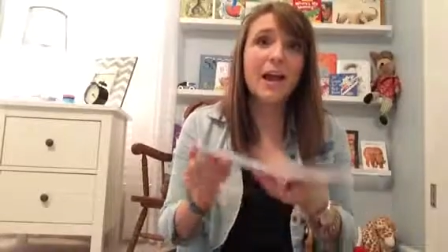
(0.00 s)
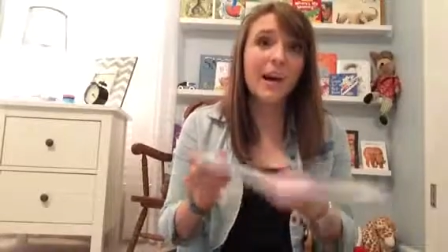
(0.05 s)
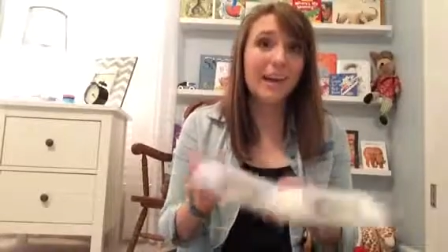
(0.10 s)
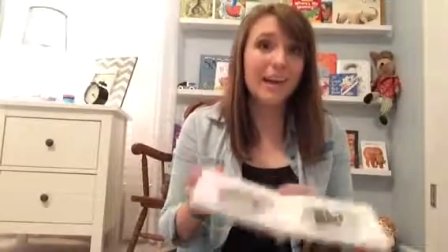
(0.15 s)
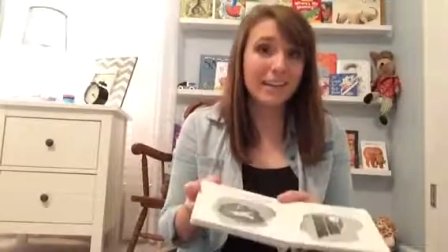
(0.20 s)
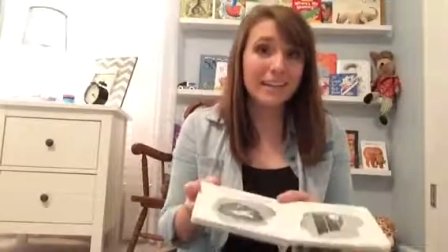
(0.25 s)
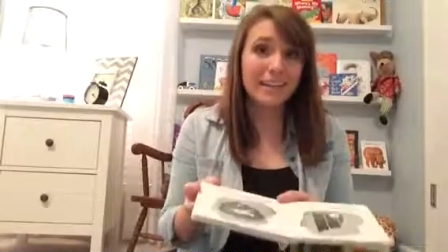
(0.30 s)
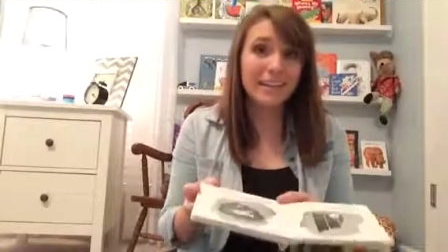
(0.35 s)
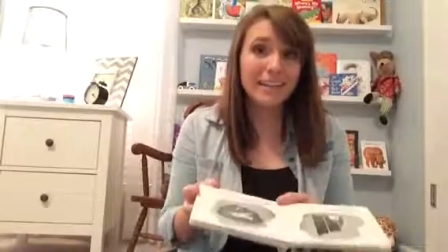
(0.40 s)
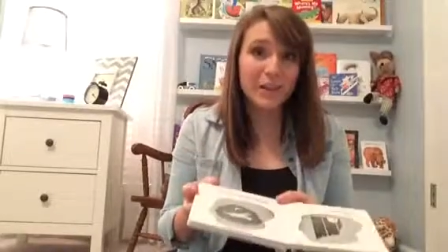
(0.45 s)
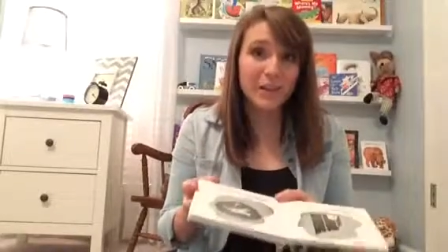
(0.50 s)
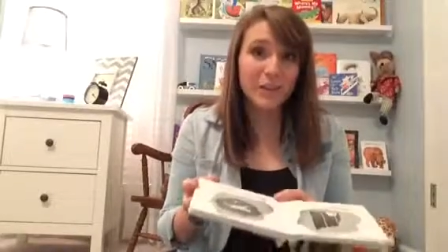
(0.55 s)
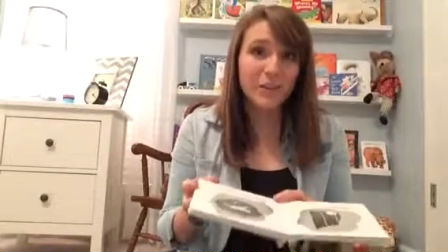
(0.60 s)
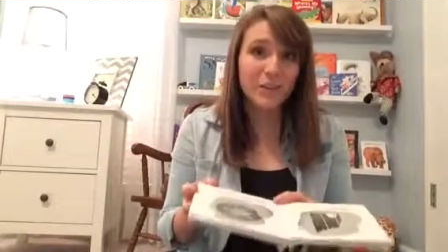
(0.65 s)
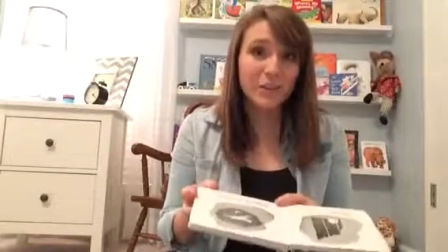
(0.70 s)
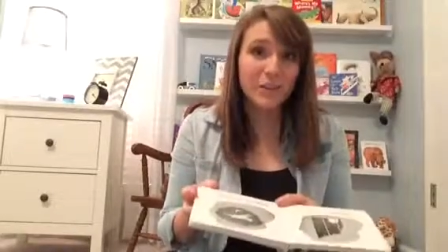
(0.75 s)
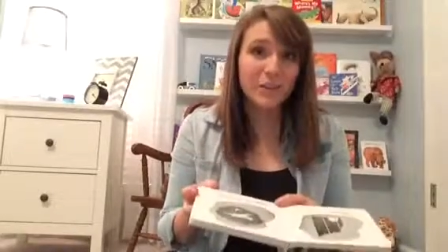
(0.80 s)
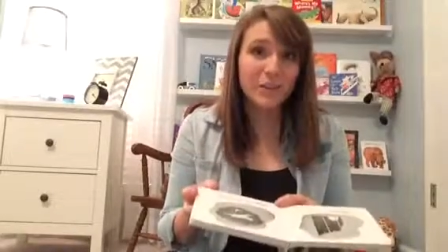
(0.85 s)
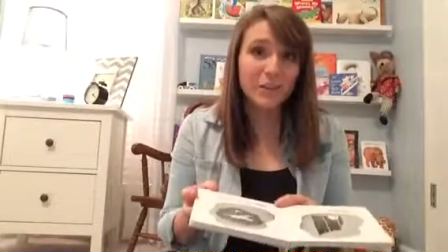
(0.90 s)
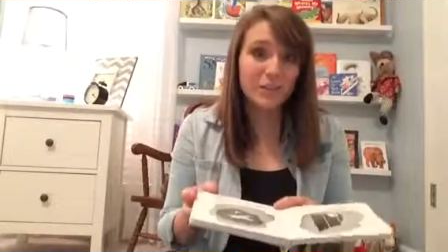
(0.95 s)
I can now
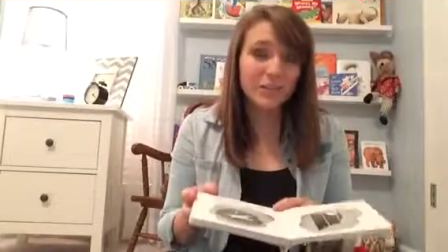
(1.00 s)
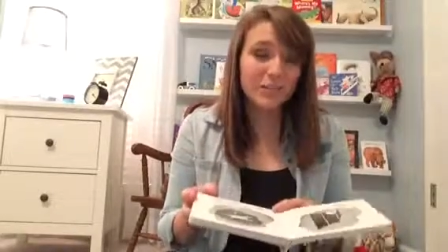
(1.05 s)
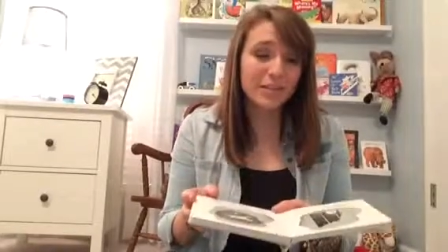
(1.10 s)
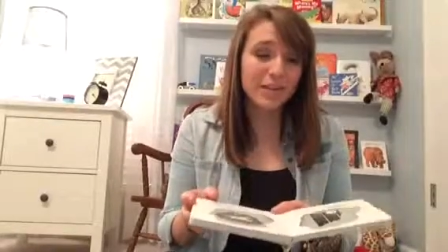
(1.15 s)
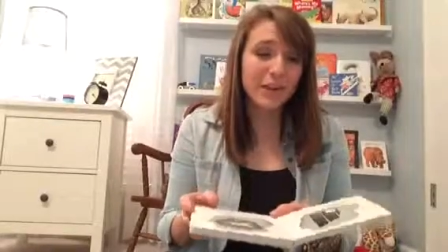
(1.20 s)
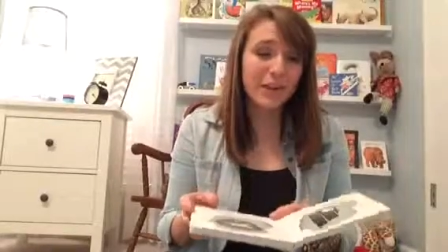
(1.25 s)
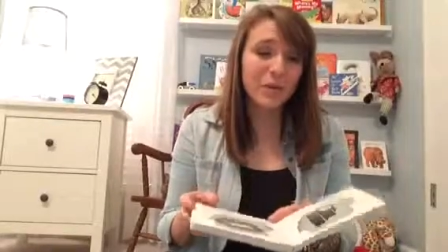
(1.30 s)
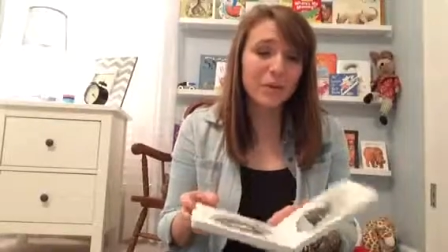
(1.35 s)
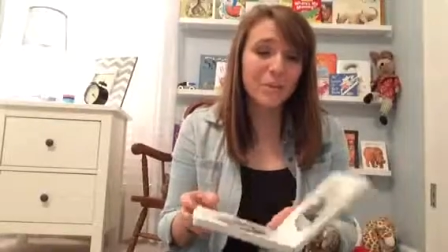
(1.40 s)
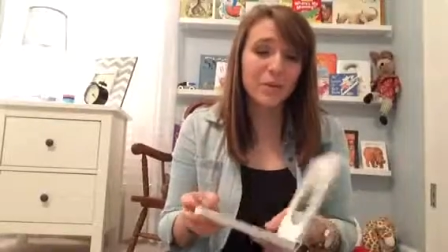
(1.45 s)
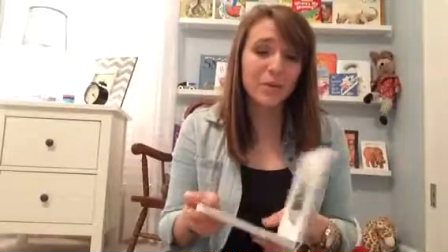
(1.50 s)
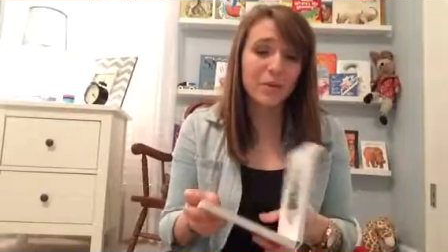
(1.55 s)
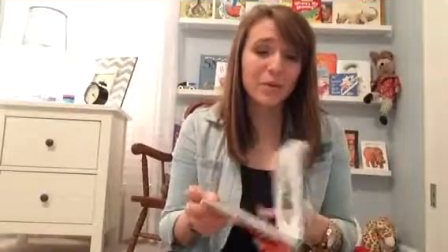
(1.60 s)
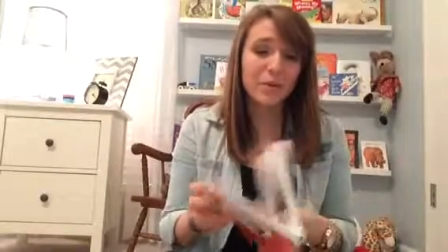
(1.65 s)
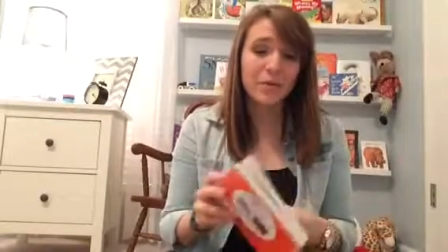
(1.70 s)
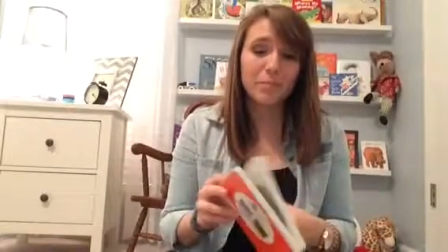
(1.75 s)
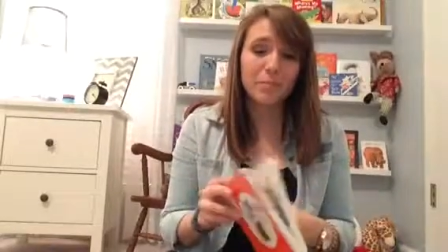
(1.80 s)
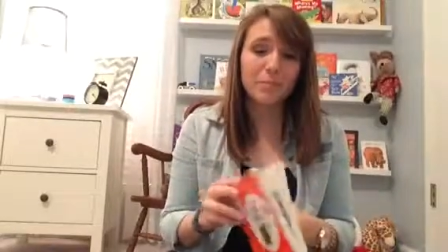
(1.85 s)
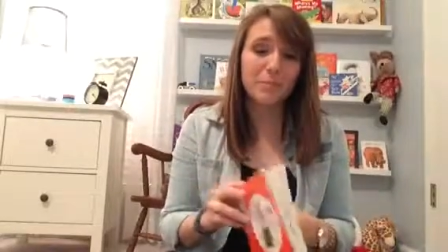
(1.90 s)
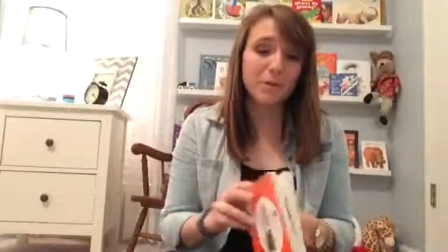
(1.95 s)
quote the entire book